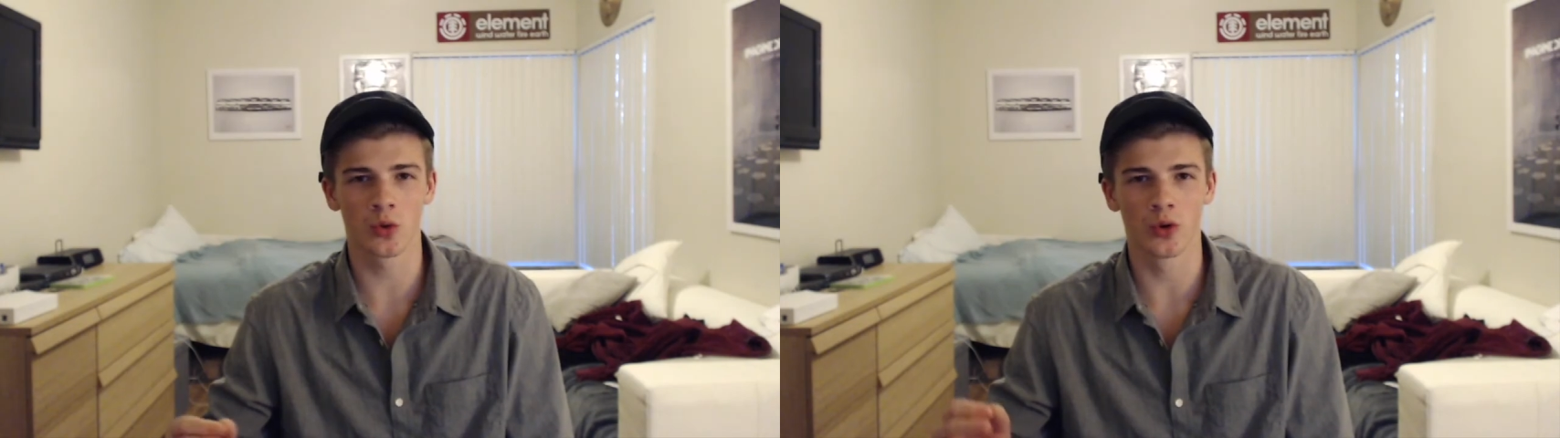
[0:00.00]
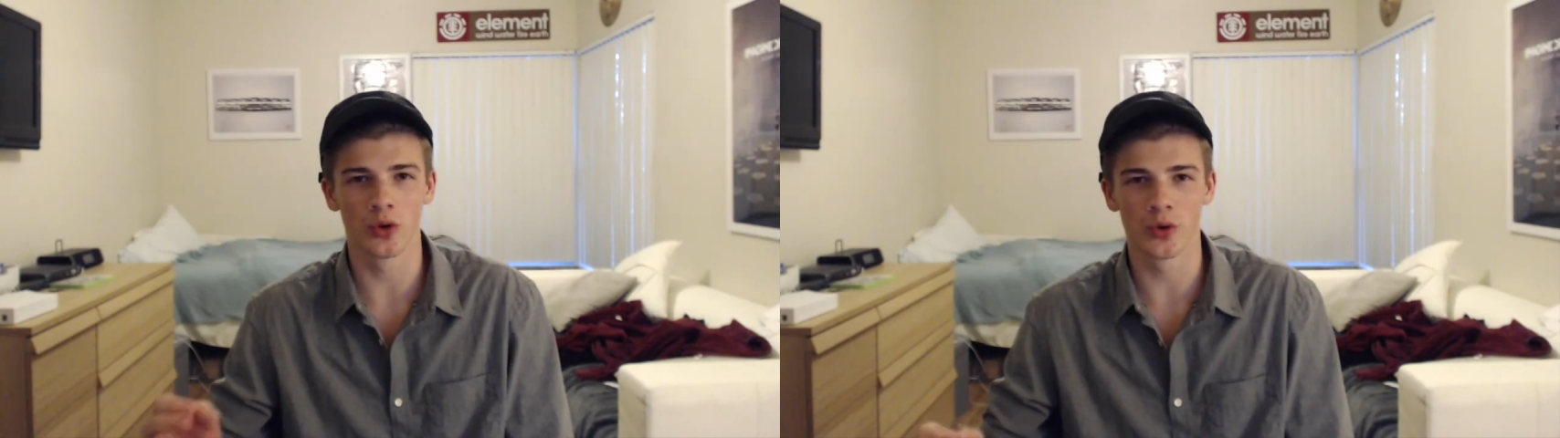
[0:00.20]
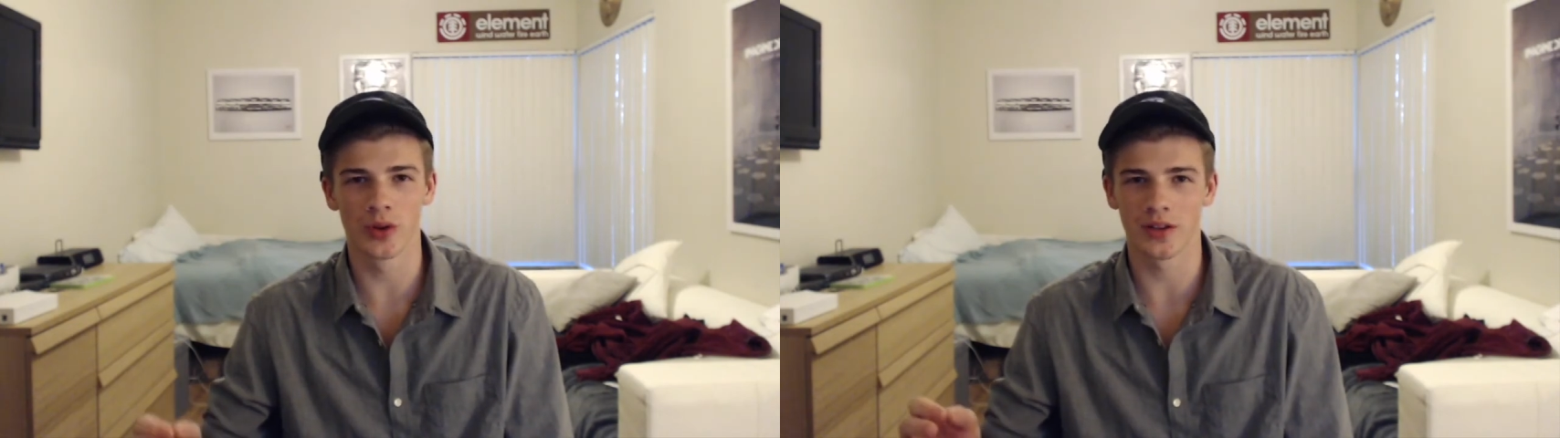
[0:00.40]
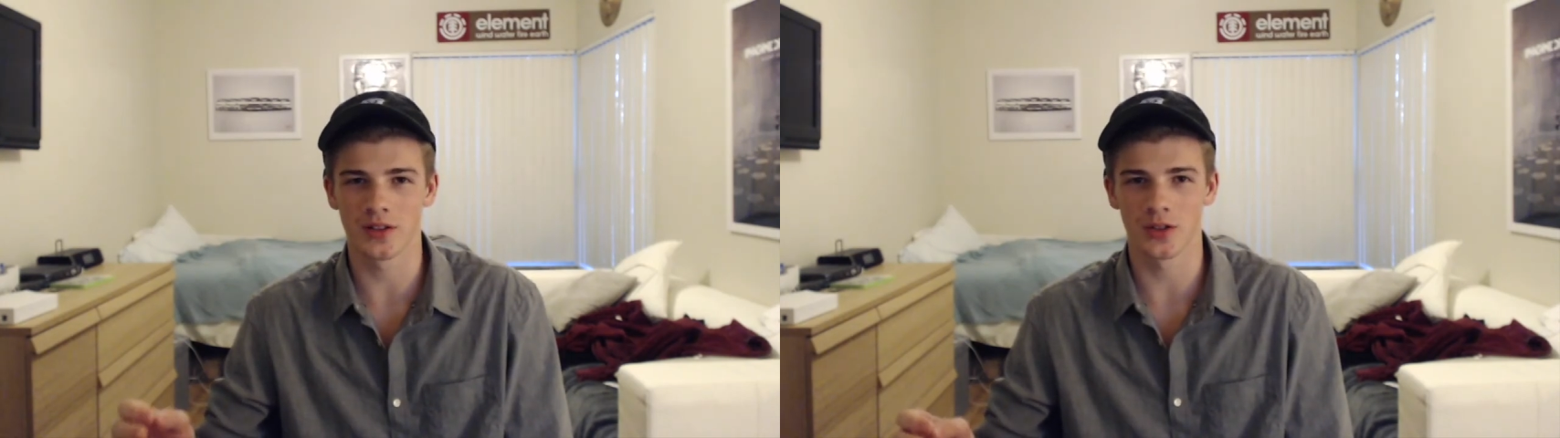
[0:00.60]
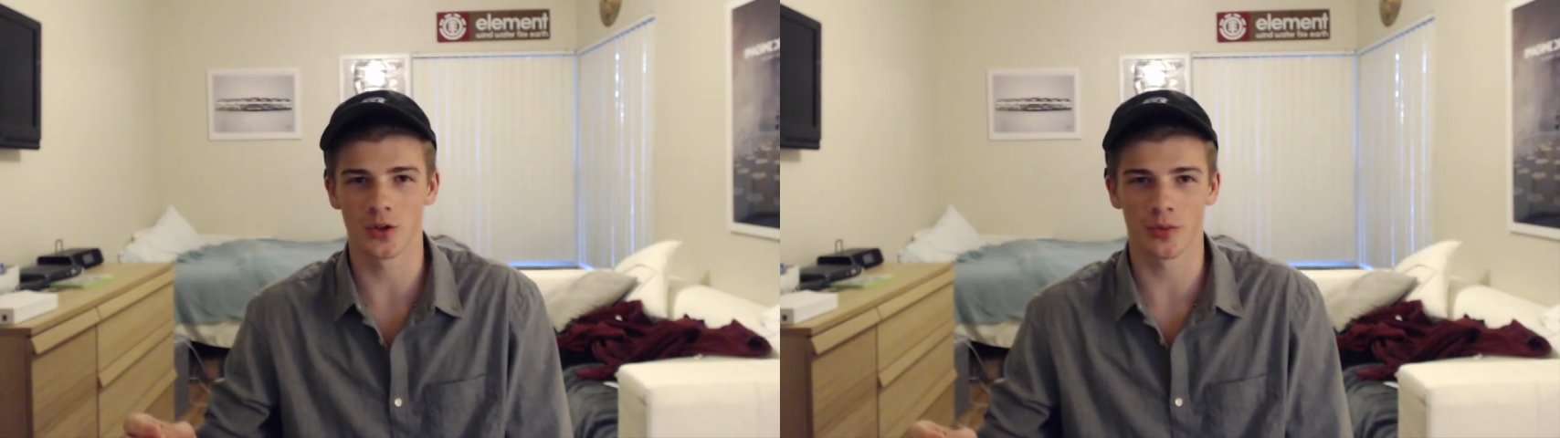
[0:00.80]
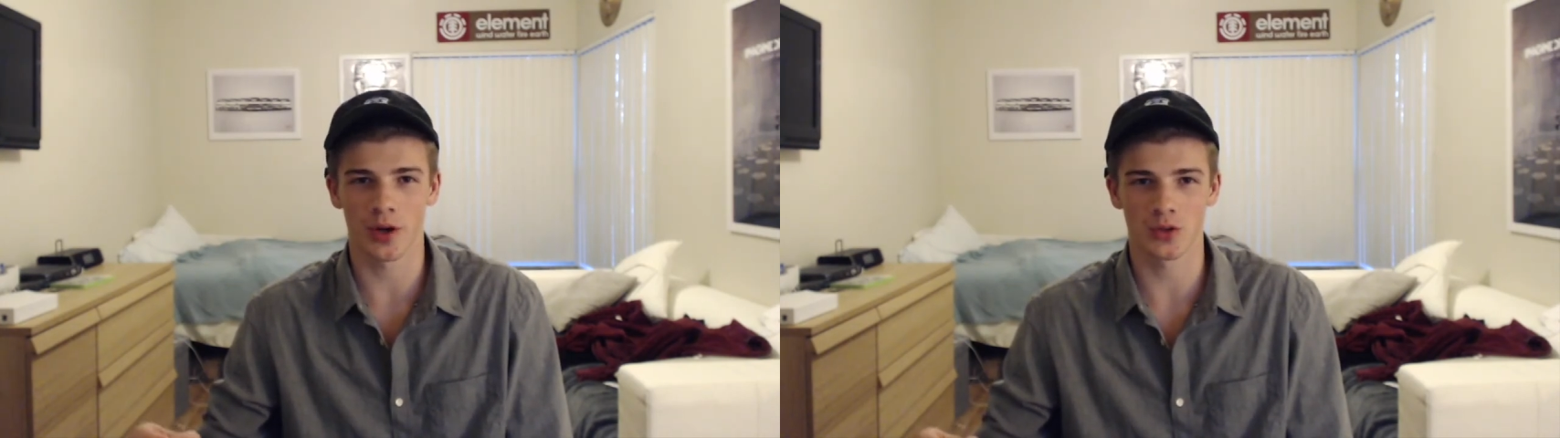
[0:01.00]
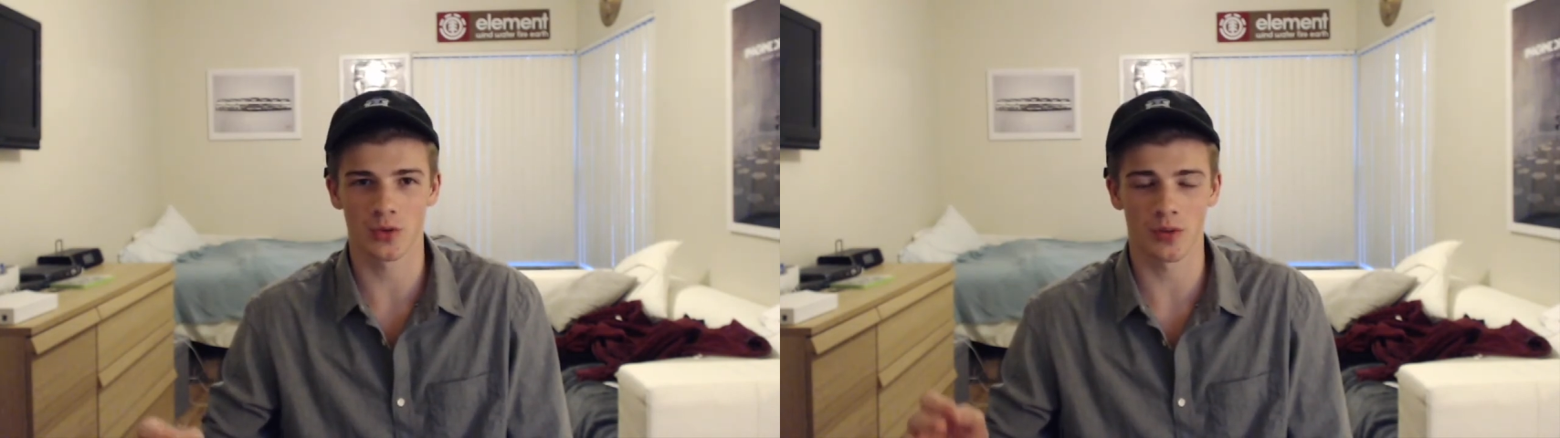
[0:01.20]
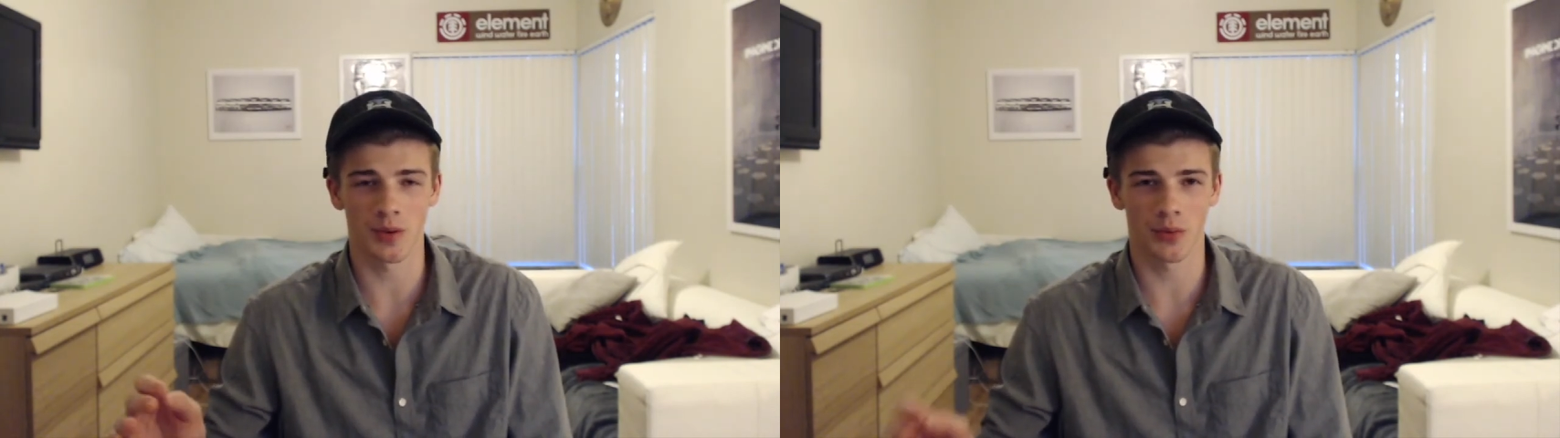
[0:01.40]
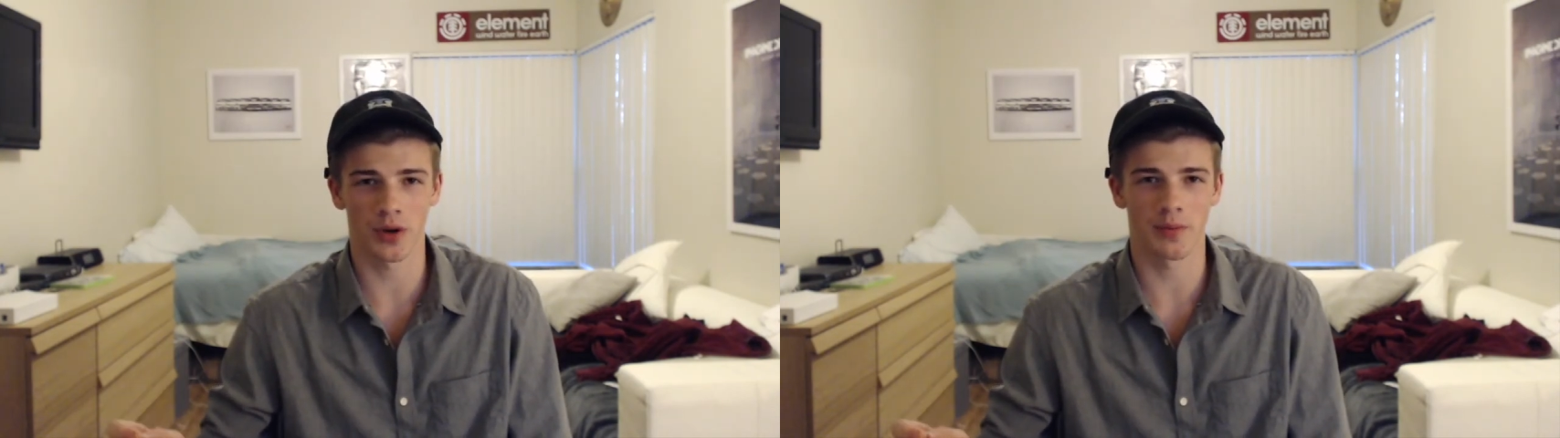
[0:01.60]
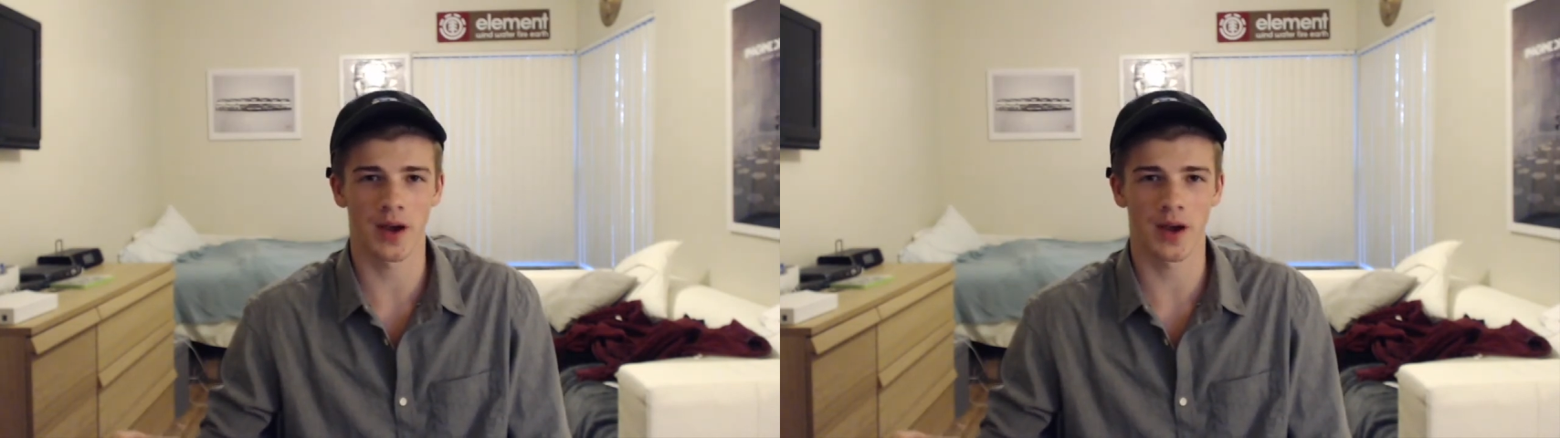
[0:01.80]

knew that the senior pranks were going to be pretty